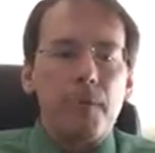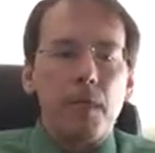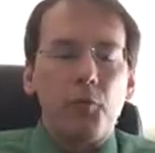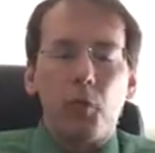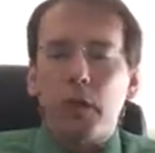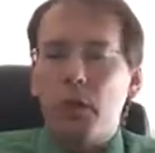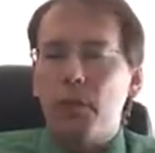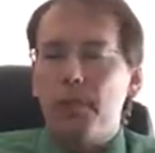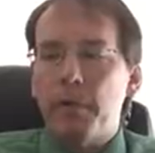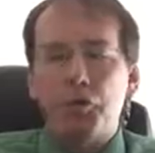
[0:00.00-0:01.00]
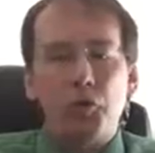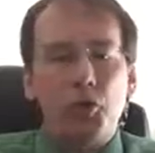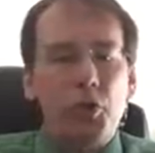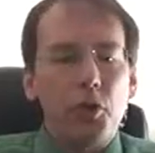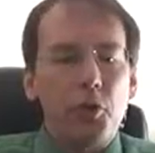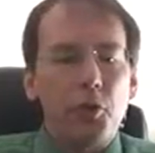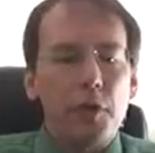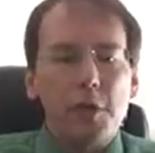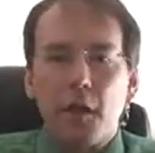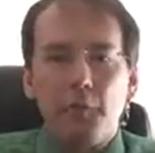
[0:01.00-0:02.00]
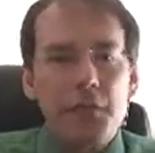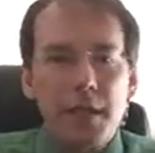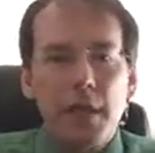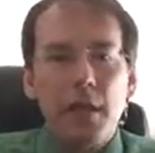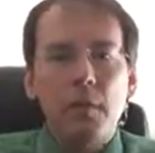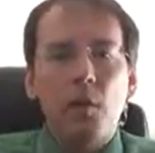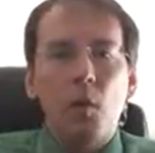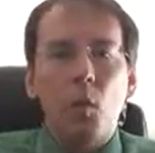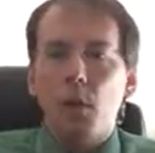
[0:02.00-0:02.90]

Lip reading: If we're going to measure your self-esteem,